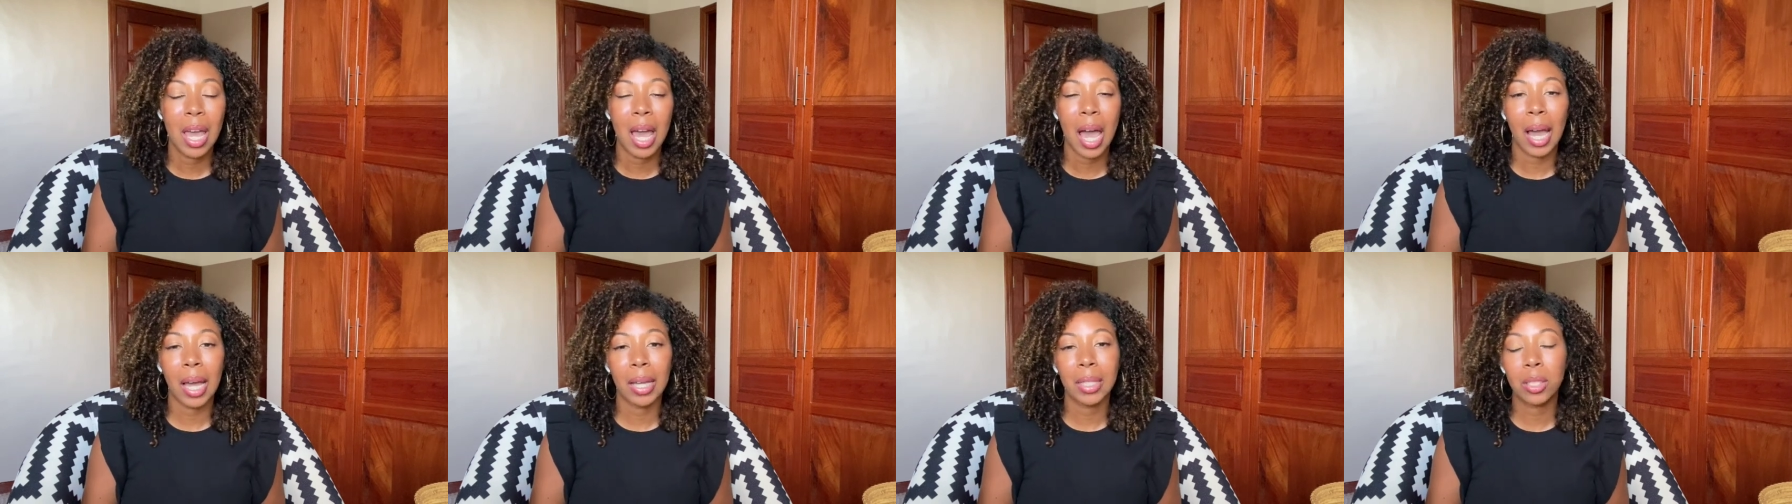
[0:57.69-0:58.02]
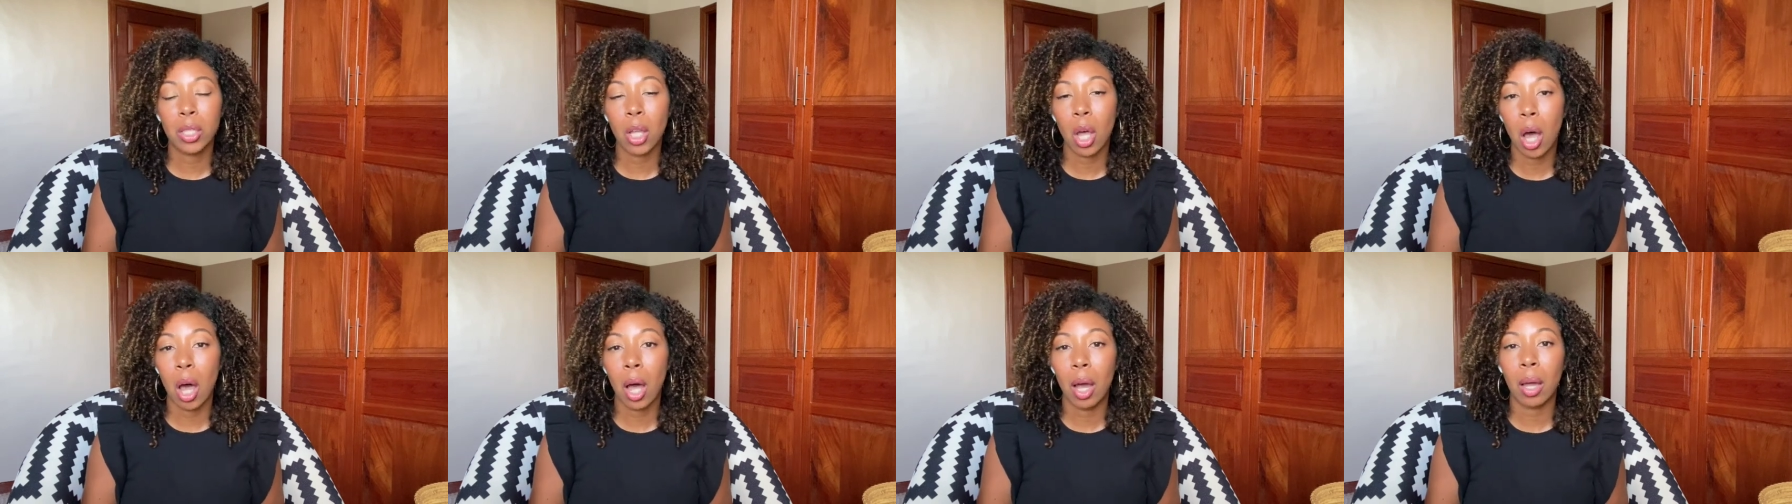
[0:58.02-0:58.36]
I
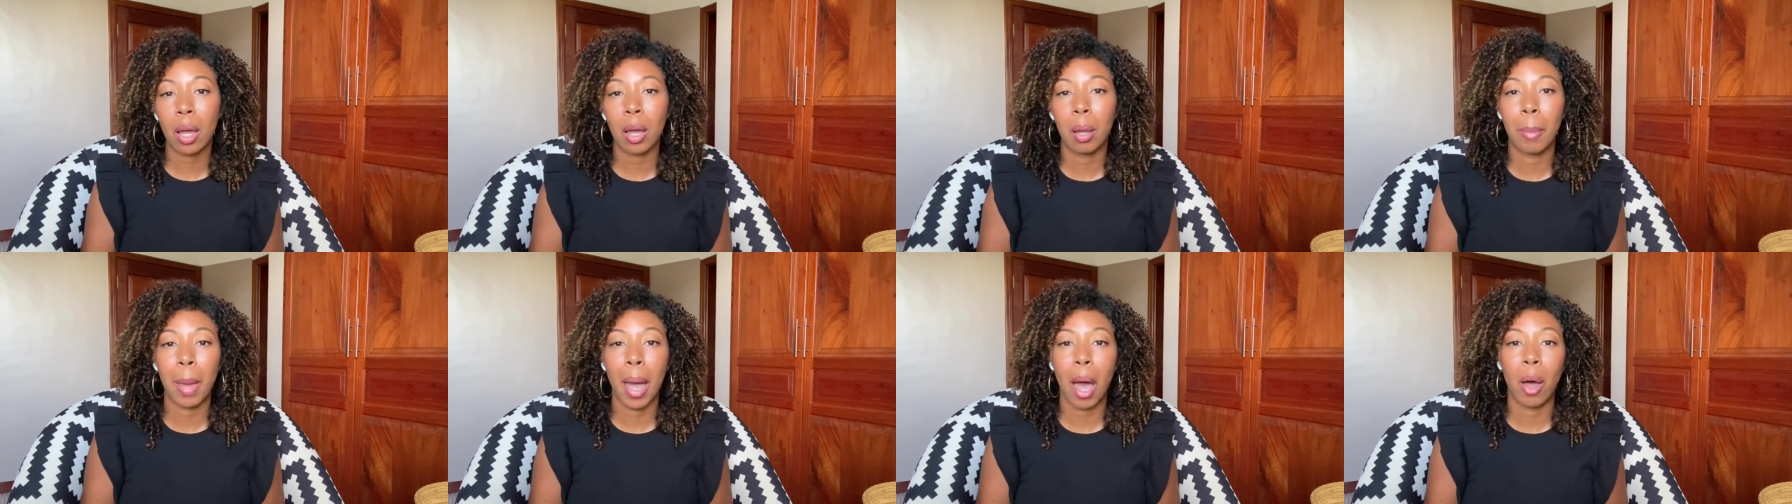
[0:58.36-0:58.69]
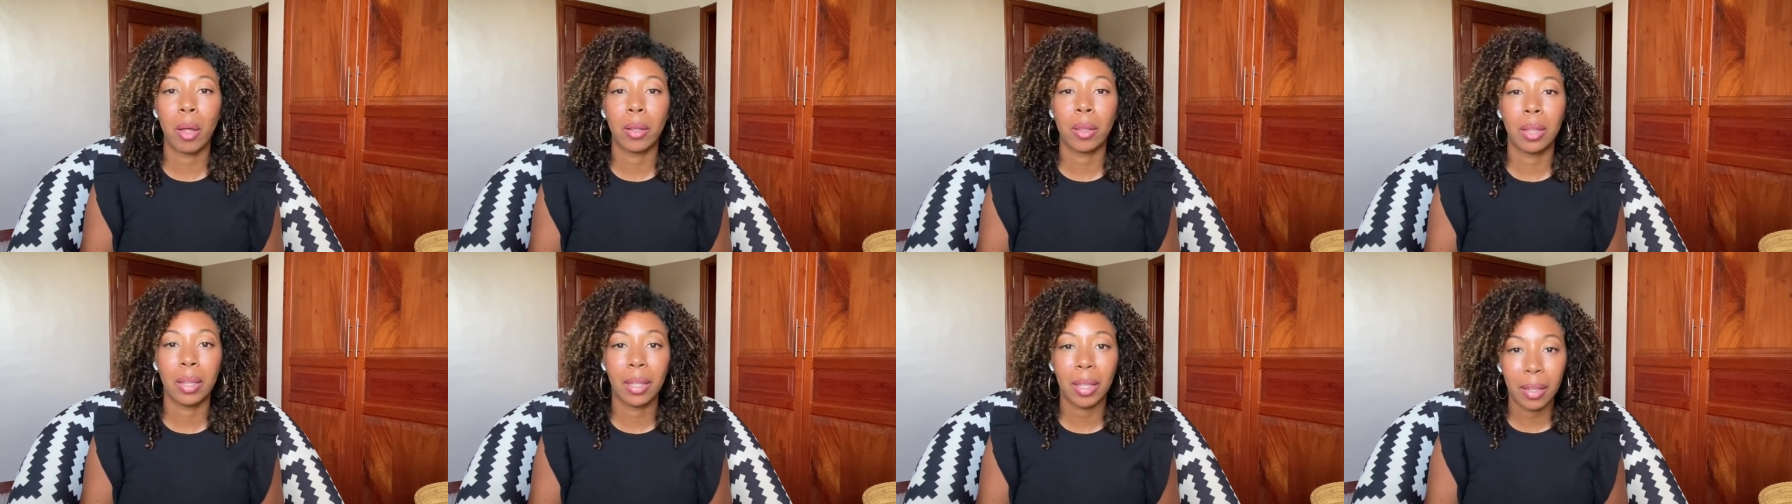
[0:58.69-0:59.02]
talk
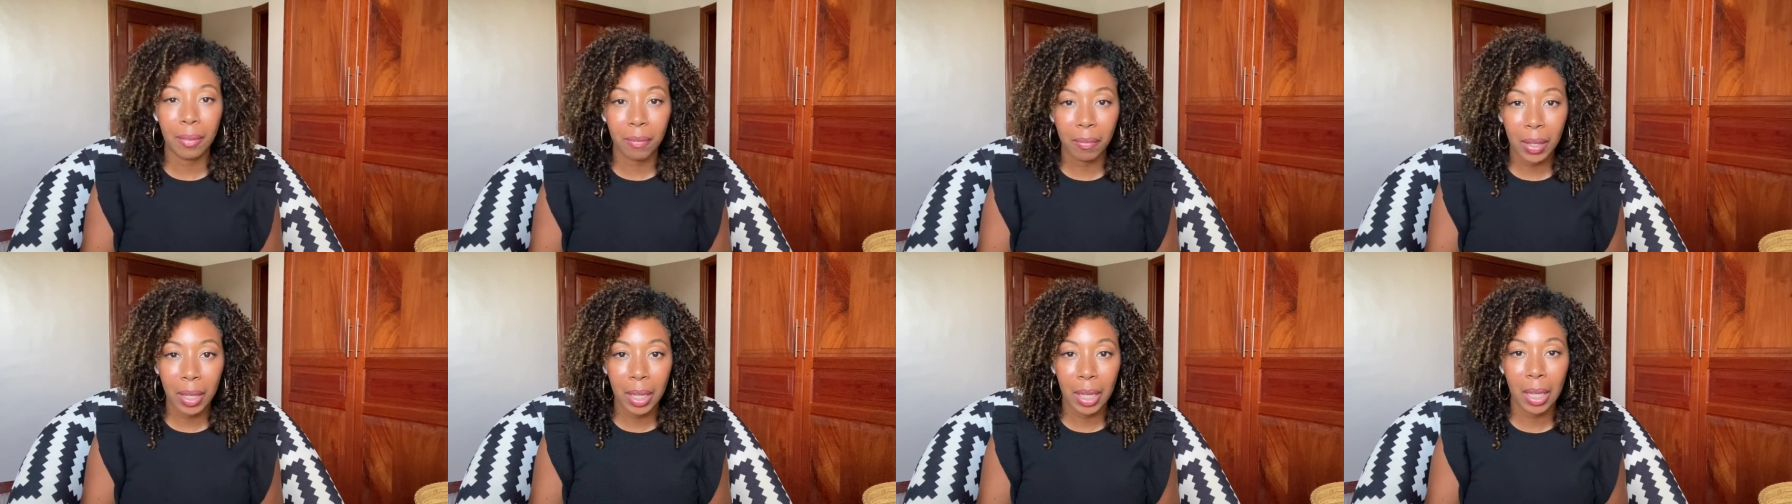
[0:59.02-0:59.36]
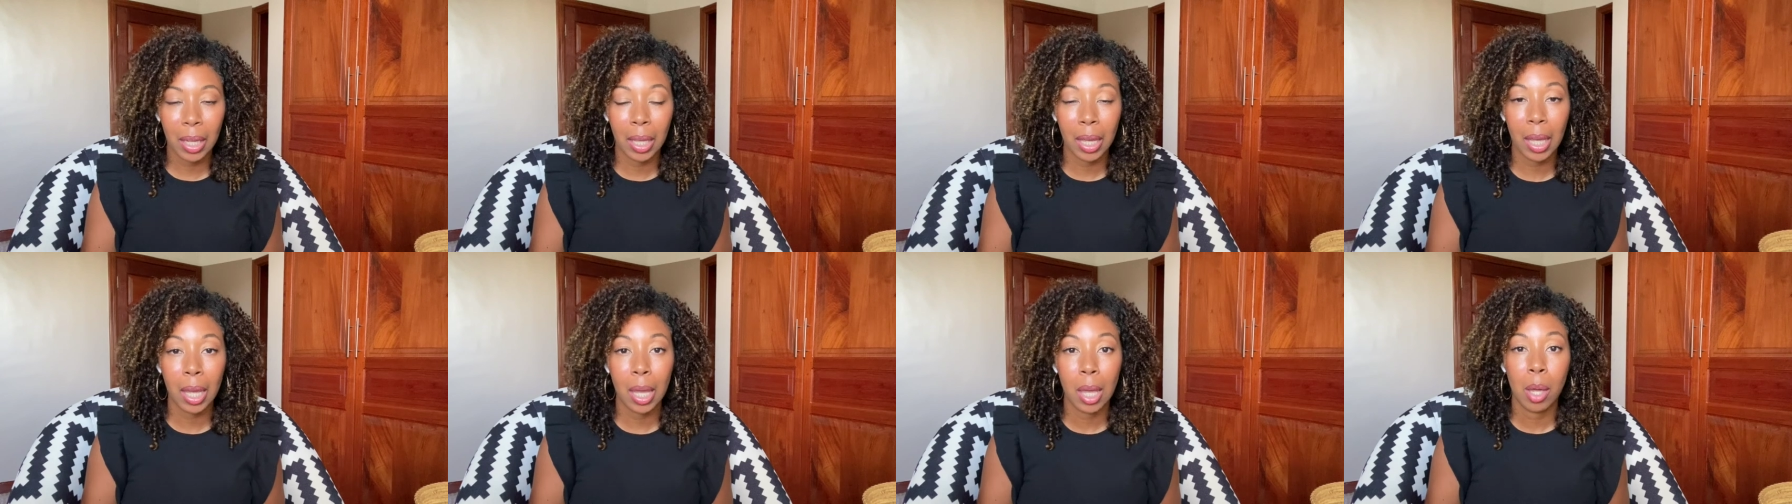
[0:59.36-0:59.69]
about
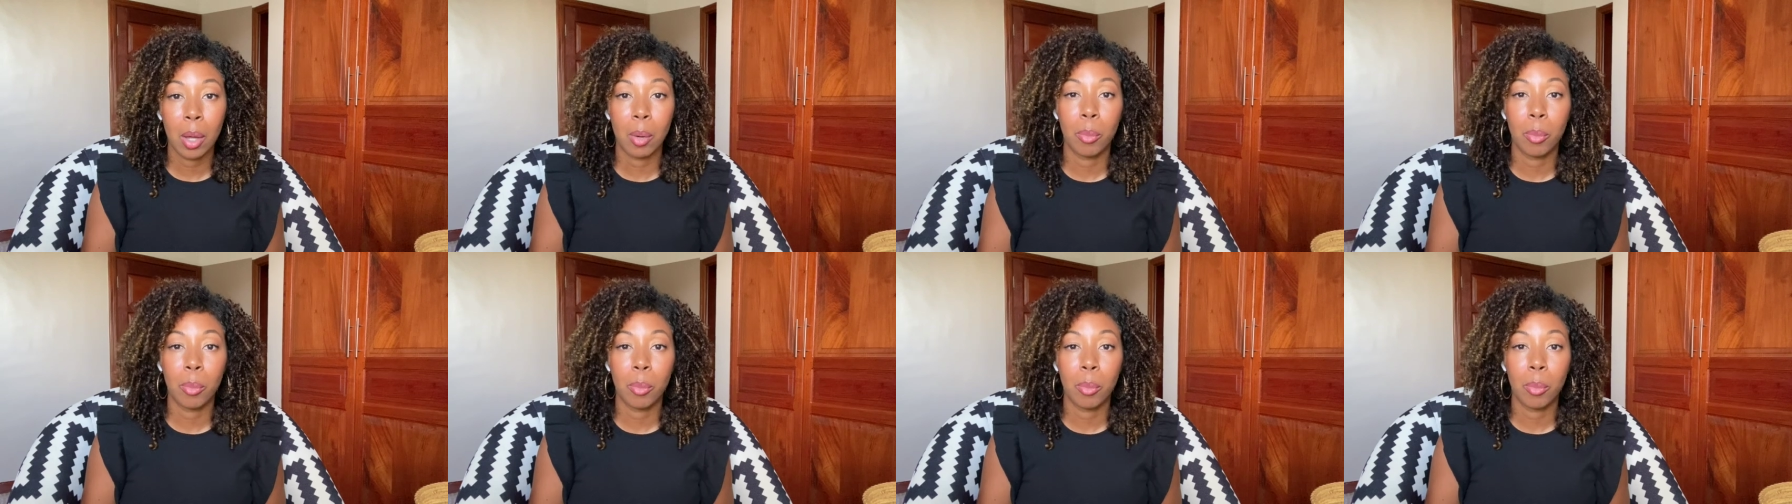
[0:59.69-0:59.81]
living,